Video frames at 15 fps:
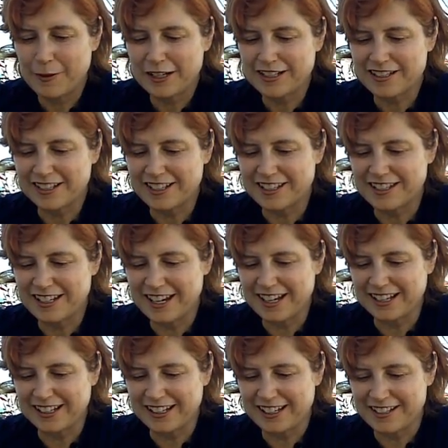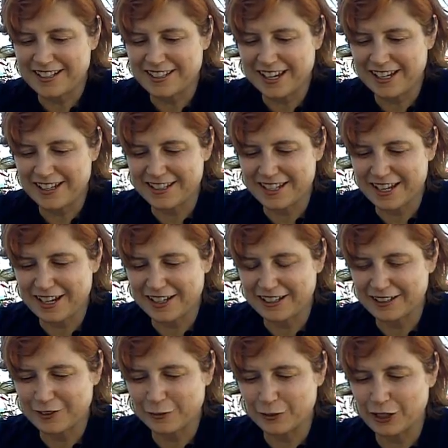page 68, he says,
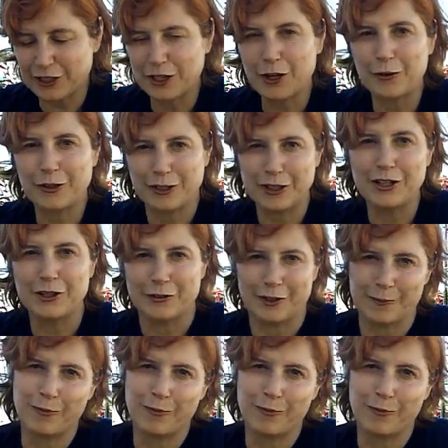we're gonna go here,